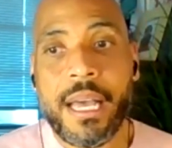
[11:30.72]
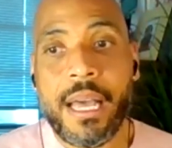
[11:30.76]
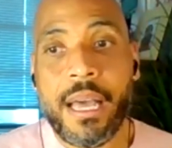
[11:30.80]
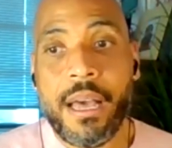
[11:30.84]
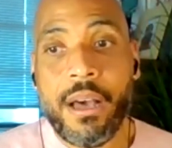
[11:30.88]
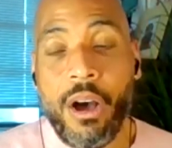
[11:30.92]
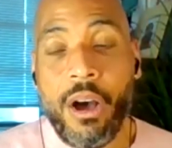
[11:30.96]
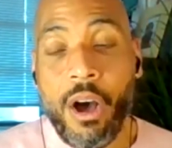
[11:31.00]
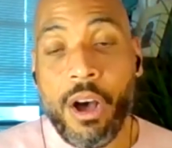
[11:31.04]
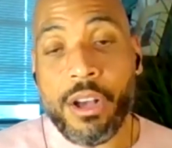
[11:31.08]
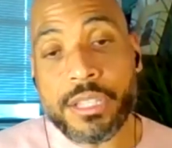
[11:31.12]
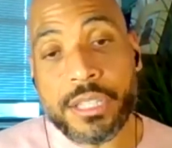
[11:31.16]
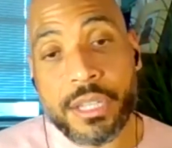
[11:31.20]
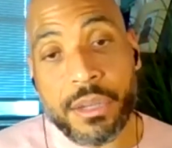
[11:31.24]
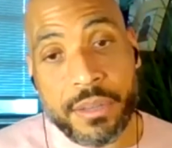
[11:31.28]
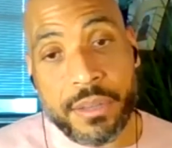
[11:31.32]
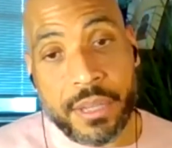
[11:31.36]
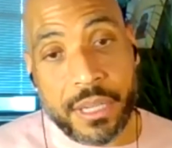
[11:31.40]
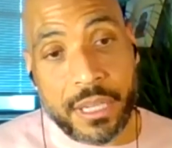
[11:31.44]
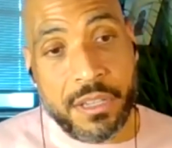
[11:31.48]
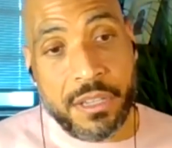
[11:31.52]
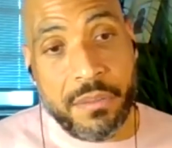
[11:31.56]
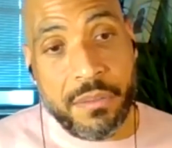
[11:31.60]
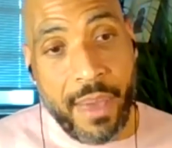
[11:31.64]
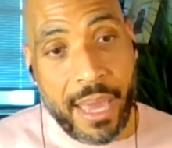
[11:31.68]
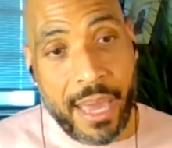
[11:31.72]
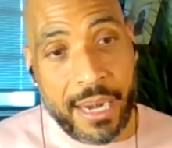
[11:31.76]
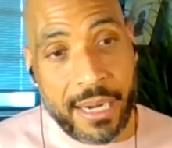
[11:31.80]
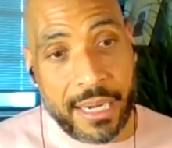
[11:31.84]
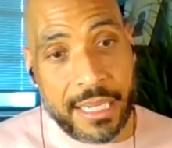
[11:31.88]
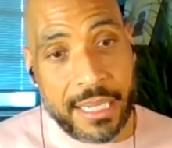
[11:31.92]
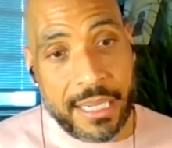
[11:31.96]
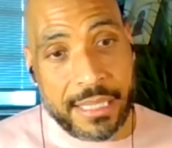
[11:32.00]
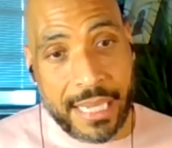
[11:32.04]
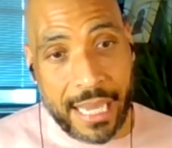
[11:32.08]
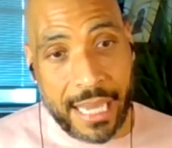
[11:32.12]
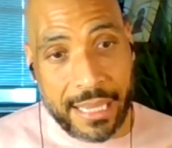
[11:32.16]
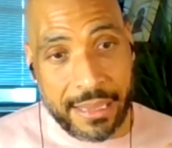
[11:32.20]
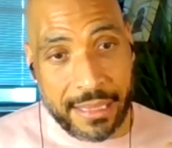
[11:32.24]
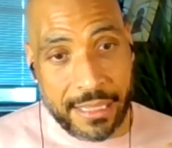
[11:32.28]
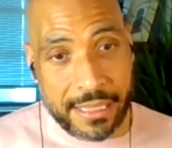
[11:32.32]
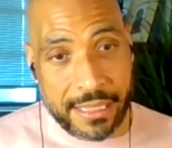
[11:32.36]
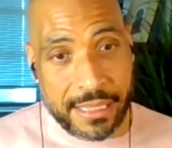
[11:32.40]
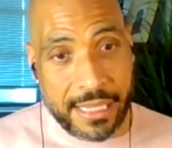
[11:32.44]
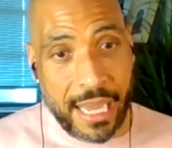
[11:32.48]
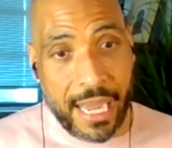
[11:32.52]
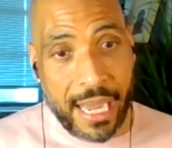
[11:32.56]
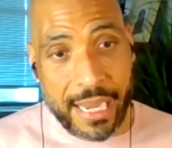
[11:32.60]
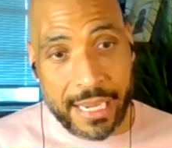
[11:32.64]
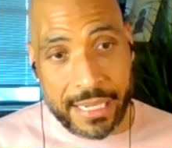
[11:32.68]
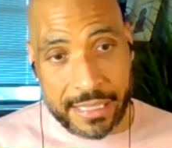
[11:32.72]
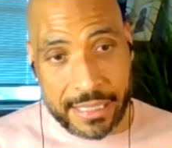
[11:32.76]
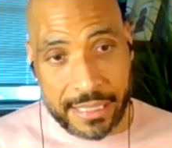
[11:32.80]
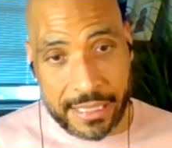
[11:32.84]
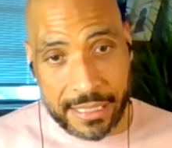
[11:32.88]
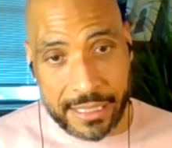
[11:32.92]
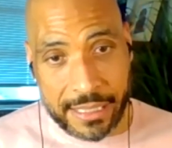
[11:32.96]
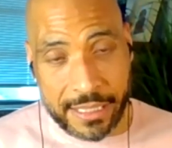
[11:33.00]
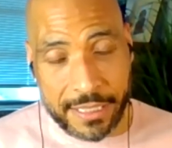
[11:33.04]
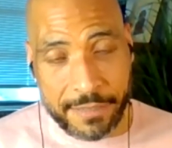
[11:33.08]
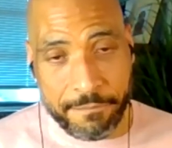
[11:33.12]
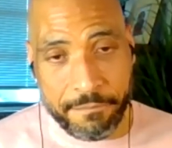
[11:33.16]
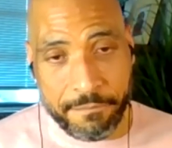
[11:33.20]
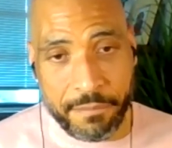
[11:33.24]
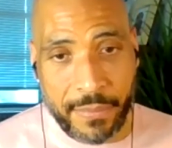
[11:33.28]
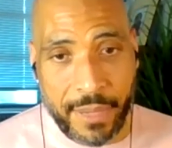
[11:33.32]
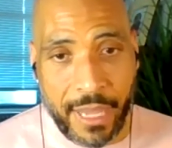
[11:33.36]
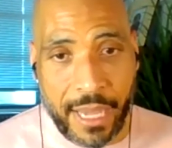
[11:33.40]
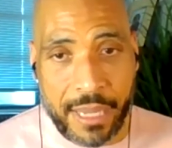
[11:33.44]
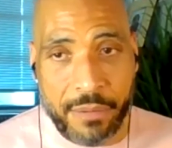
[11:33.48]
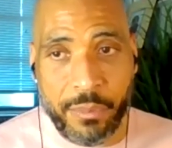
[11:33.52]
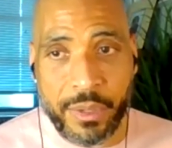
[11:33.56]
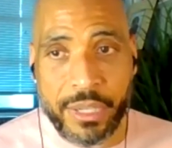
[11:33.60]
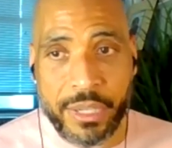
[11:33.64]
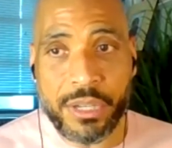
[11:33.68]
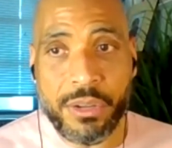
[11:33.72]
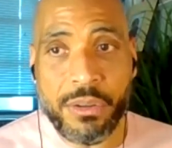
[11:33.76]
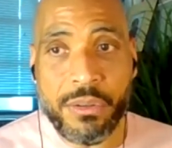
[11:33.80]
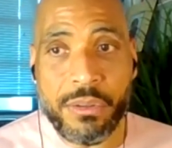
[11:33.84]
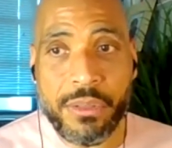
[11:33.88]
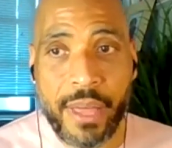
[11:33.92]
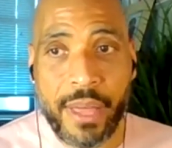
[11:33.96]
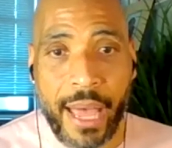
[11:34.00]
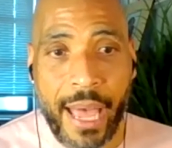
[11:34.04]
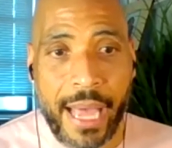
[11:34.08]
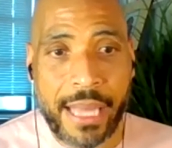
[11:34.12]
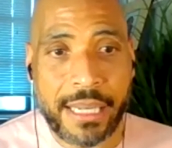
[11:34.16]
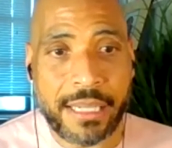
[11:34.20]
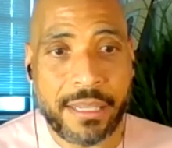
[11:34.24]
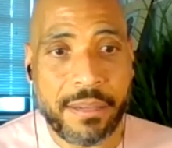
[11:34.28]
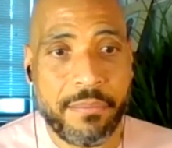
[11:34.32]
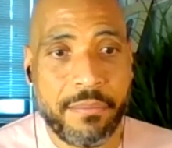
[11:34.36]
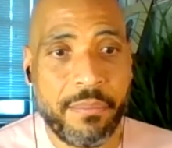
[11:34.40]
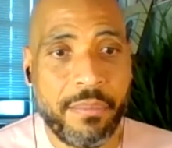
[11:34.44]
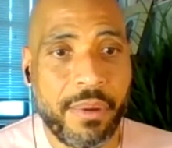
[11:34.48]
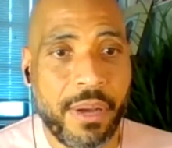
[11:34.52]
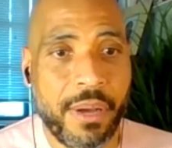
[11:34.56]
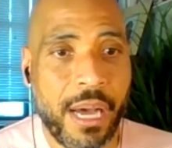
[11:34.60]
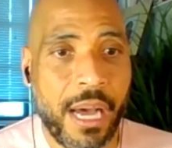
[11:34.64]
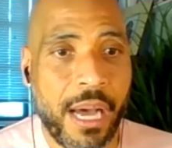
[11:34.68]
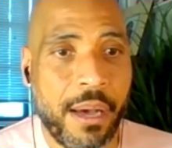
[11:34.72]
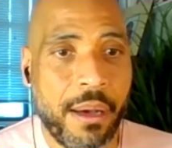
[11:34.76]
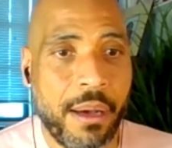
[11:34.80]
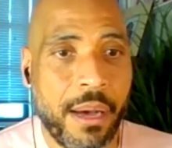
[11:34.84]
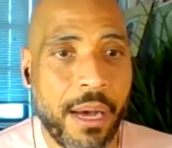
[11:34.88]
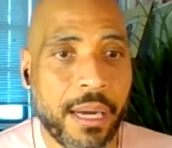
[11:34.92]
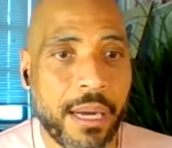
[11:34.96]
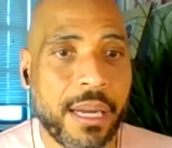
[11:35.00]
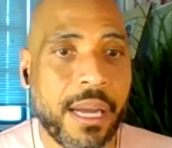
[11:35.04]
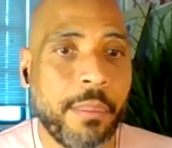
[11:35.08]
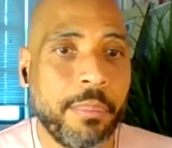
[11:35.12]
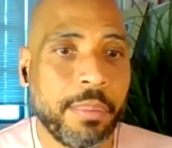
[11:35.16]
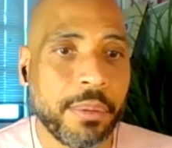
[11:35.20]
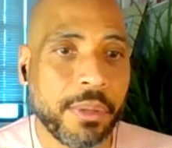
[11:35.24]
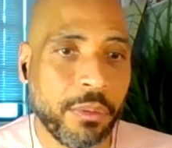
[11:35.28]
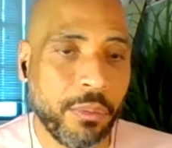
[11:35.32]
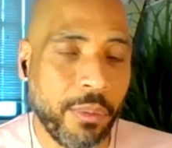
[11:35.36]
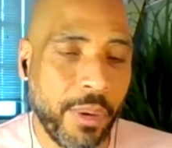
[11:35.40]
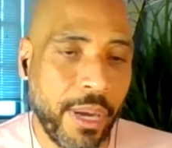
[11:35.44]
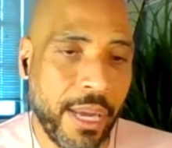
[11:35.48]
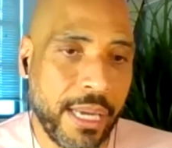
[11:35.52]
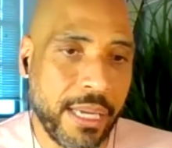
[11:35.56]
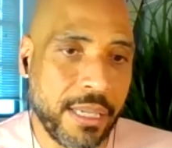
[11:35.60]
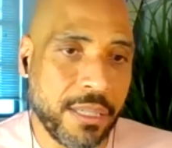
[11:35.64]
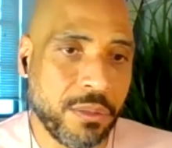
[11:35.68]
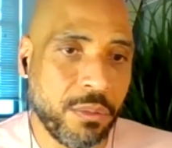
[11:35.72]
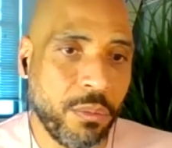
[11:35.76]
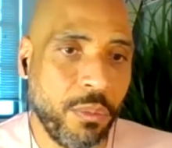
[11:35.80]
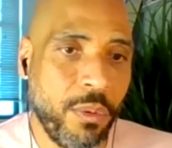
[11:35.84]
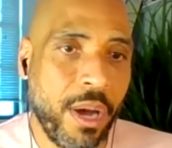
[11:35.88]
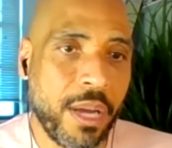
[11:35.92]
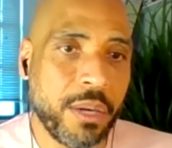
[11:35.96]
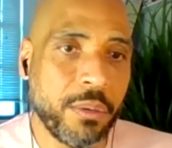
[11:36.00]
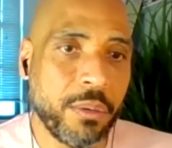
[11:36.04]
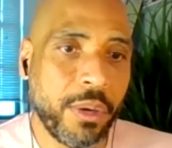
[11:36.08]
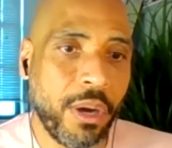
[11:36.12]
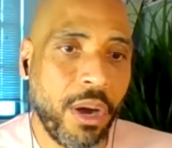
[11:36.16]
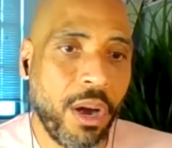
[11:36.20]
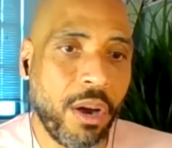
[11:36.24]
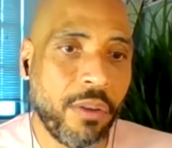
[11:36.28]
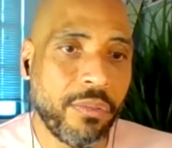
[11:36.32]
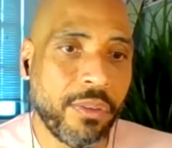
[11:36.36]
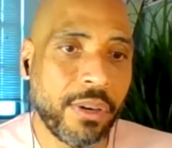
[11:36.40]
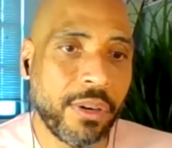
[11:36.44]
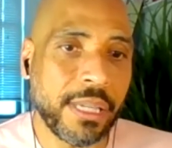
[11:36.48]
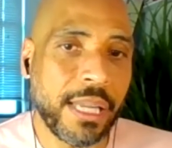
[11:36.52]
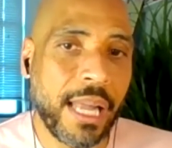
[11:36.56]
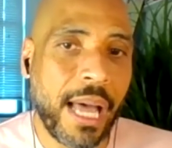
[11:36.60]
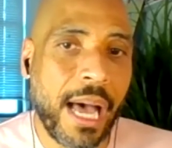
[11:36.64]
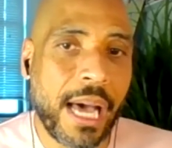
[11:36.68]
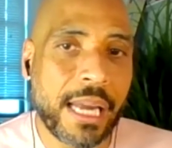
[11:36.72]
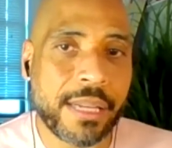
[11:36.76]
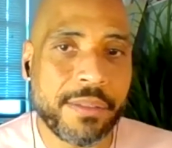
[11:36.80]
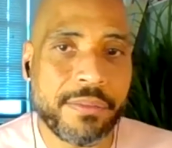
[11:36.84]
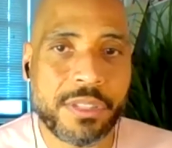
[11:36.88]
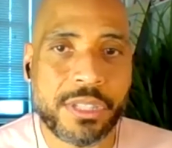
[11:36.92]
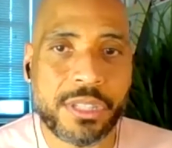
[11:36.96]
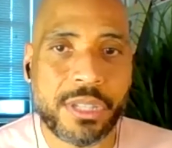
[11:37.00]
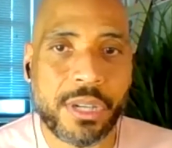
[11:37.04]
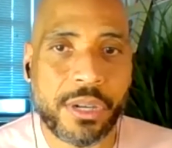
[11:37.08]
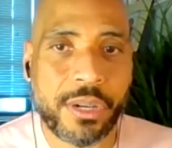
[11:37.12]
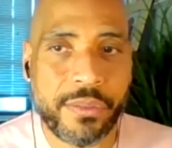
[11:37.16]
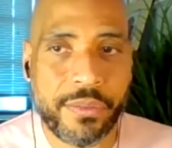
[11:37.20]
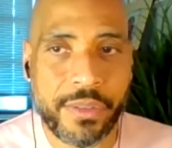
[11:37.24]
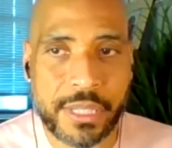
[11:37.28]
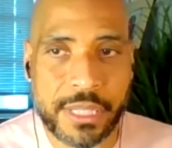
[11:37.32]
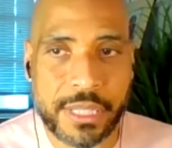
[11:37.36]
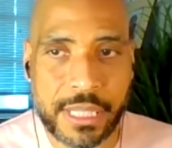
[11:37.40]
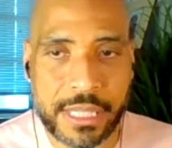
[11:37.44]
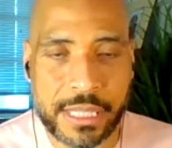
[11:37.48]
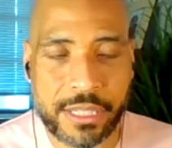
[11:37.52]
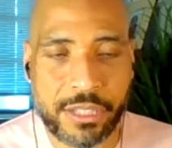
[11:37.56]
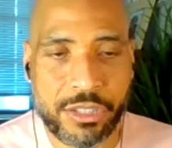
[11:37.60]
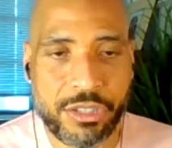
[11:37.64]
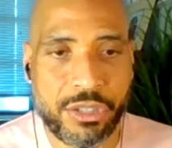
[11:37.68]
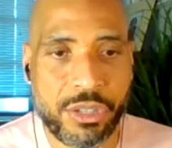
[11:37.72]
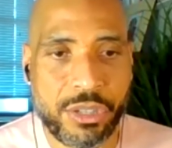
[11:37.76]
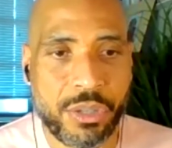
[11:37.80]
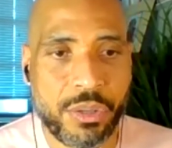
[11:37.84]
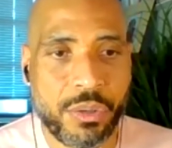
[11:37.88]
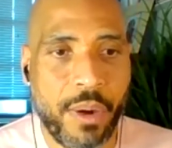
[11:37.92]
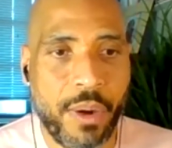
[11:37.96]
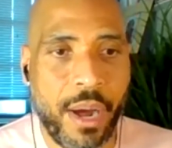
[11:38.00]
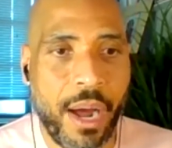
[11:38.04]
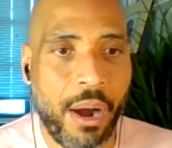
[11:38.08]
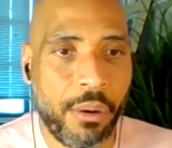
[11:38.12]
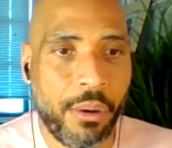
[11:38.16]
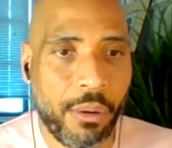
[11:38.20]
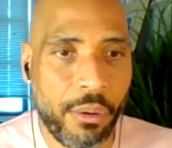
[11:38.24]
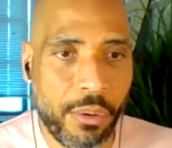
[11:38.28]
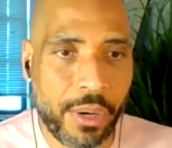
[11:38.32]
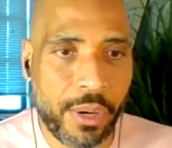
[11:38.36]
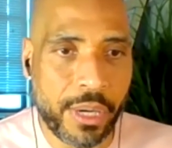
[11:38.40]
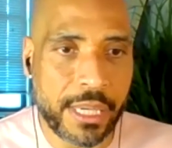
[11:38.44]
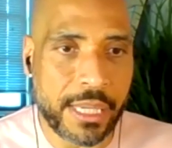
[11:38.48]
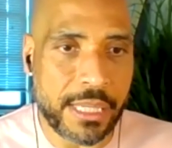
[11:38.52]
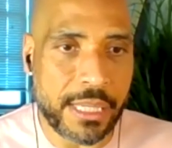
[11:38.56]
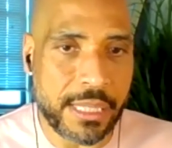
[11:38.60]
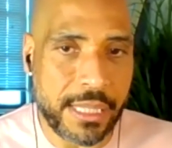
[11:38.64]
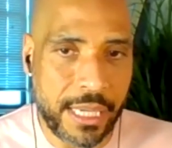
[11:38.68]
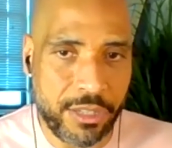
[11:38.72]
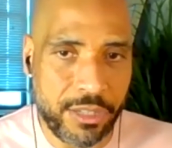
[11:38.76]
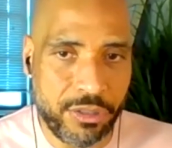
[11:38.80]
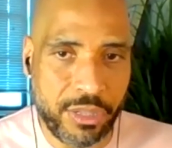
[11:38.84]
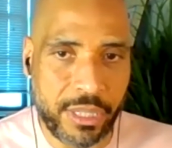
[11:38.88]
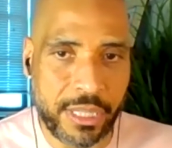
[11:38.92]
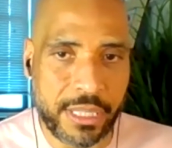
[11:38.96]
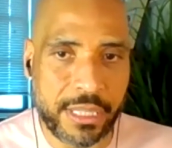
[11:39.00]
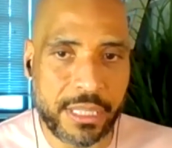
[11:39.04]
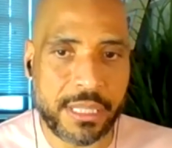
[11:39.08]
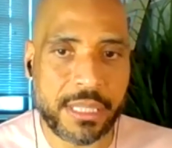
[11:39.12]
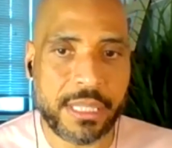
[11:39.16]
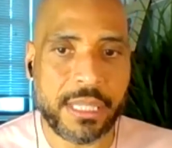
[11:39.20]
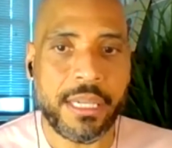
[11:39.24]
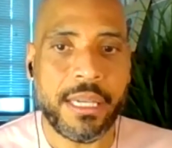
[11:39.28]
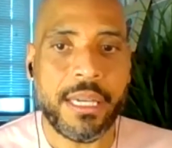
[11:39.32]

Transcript: also the humanities and the sciences. And we do that uh, a couple of ways. One, we offer a lot of services to our organizations